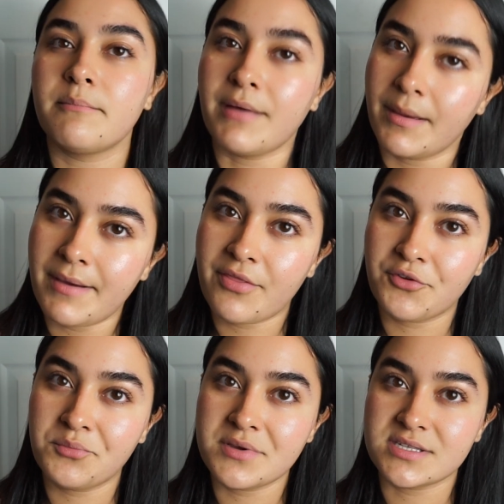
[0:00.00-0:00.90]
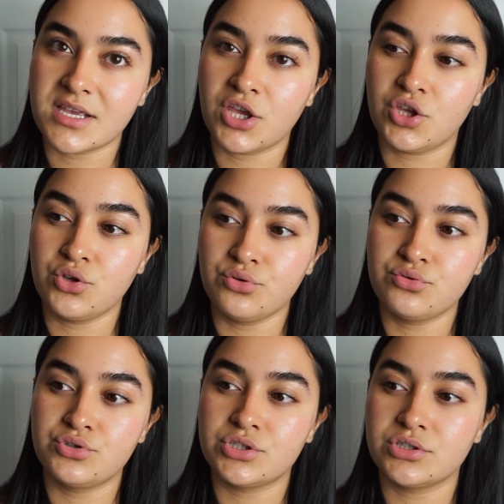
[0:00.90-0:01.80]
my bathroom is a
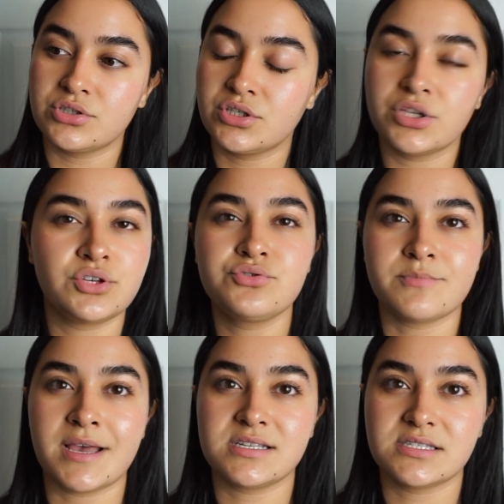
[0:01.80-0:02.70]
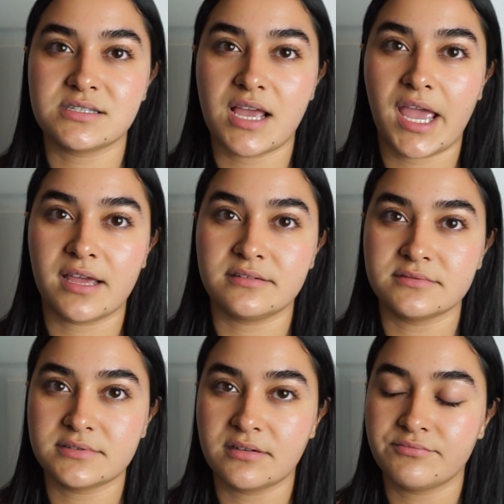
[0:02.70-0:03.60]
huge mess. And